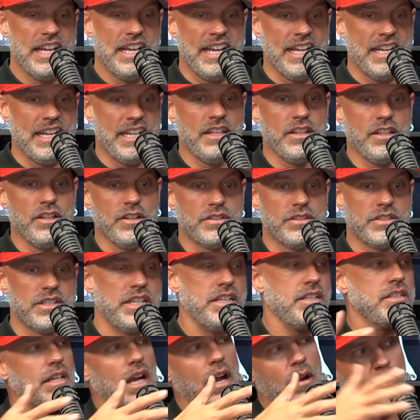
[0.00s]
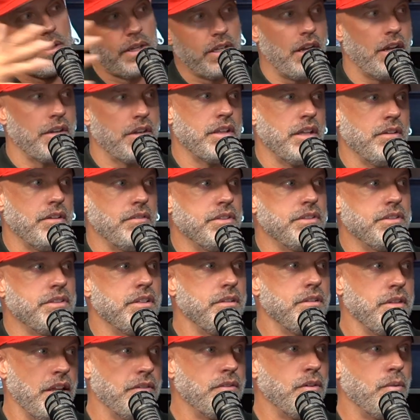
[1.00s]
any of those things, I would have gone to
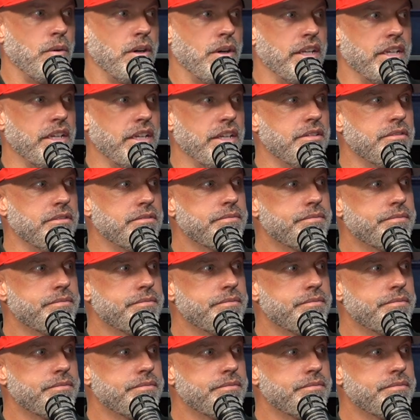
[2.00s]
level 1 again.